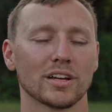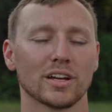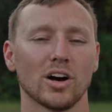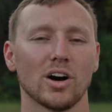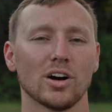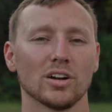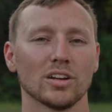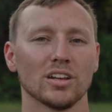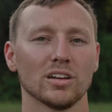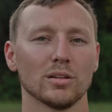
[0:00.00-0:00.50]
a
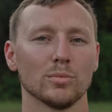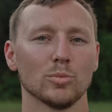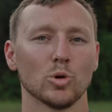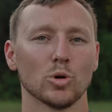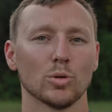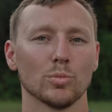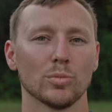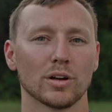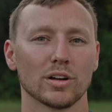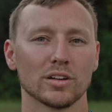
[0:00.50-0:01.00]
con
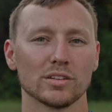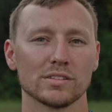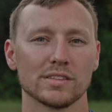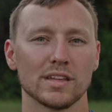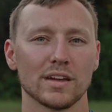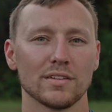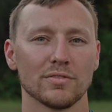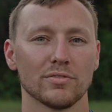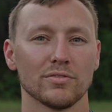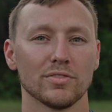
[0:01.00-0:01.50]
anymore because
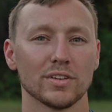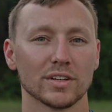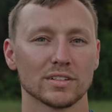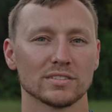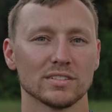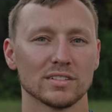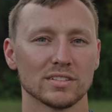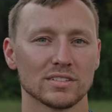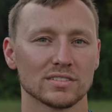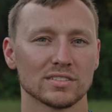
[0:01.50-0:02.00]
they
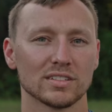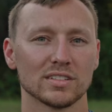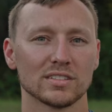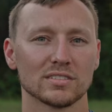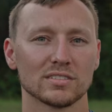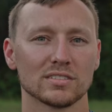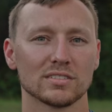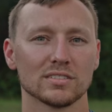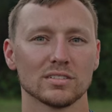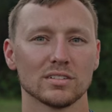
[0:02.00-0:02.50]
fixed it since
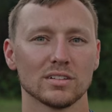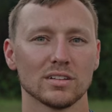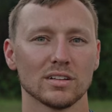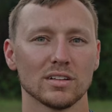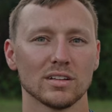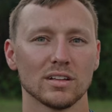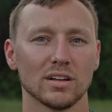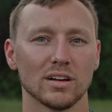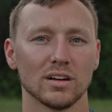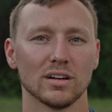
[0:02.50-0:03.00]

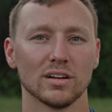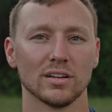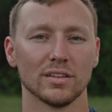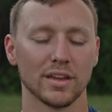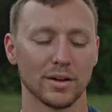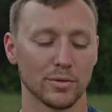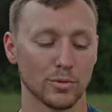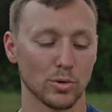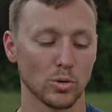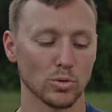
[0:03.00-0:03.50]
uh,
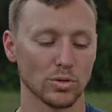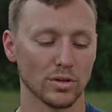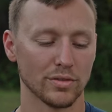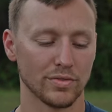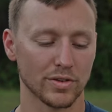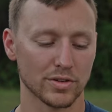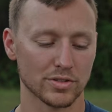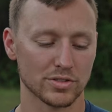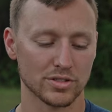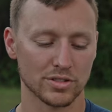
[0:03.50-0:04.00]
they rolled the
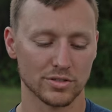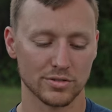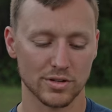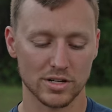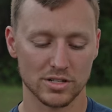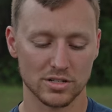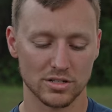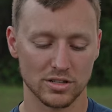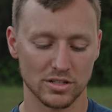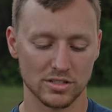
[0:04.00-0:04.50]
first
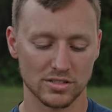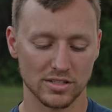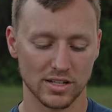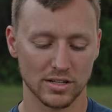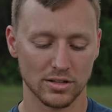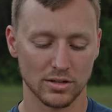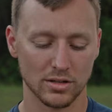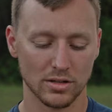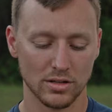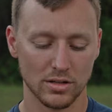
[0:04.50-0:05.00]
generation of these
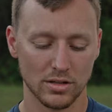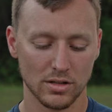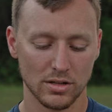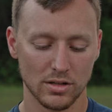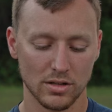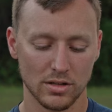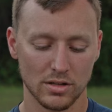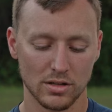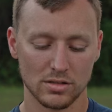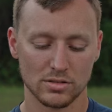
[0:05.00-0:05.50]
out.
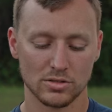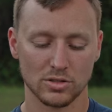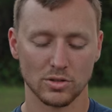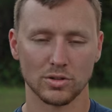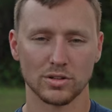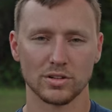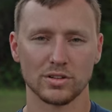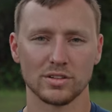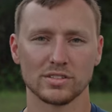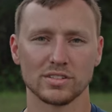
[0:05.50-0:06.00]
So
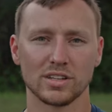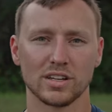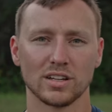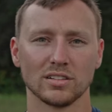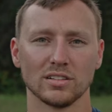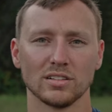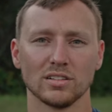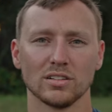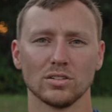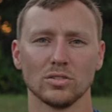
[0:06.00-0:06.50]
there is a
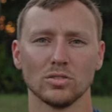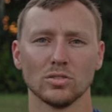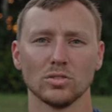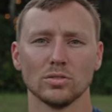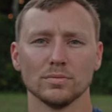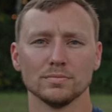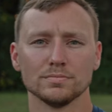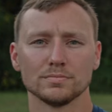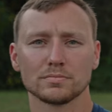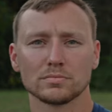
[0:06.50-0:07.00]
little,